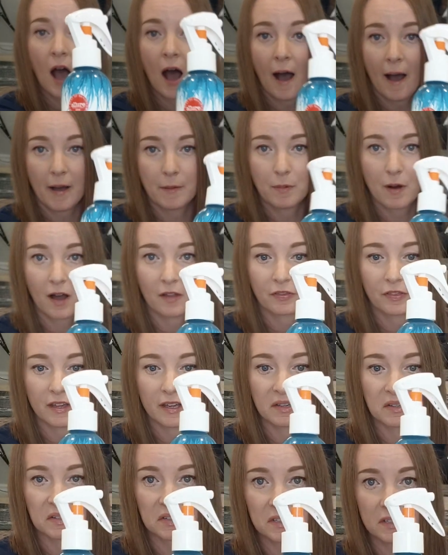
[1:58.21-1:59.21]
I bought
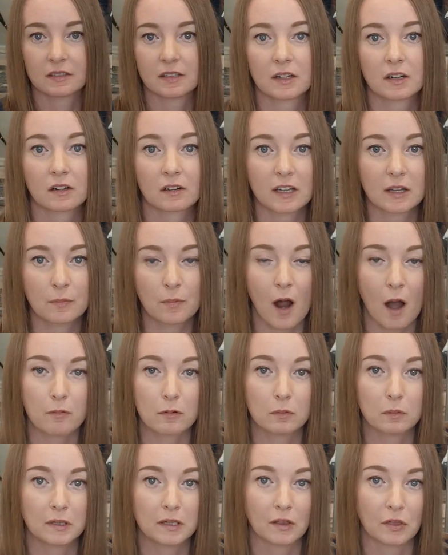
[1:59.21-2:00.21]
this literally
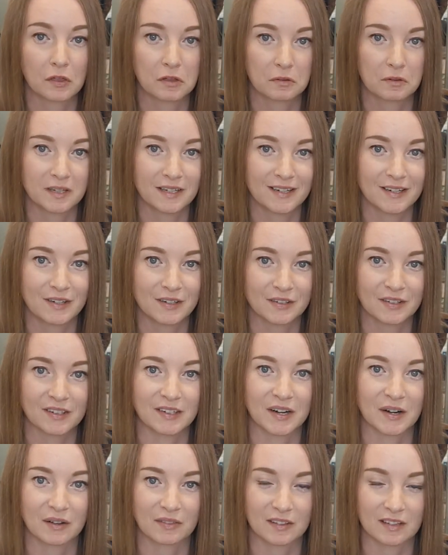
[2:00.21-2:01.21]
probably 3 years
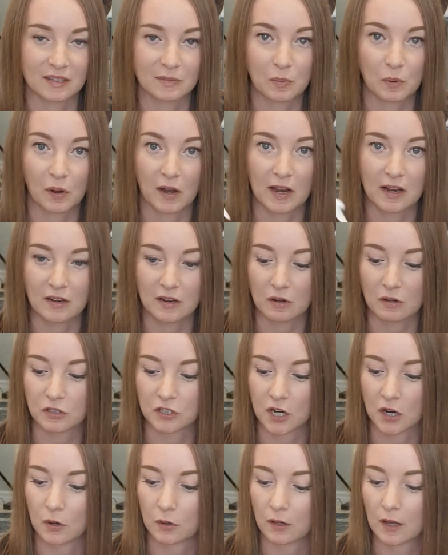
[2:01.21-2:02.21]
ago at this point, no
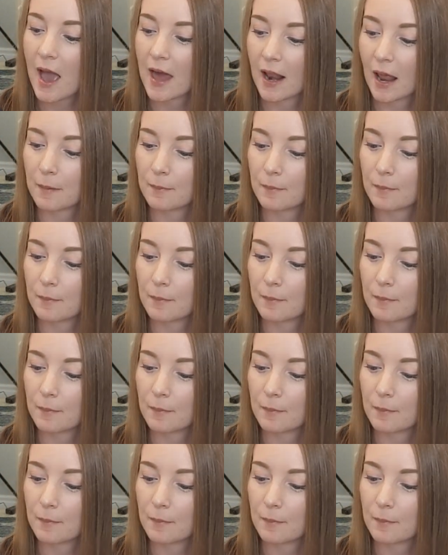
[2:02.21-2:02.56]
joke. And I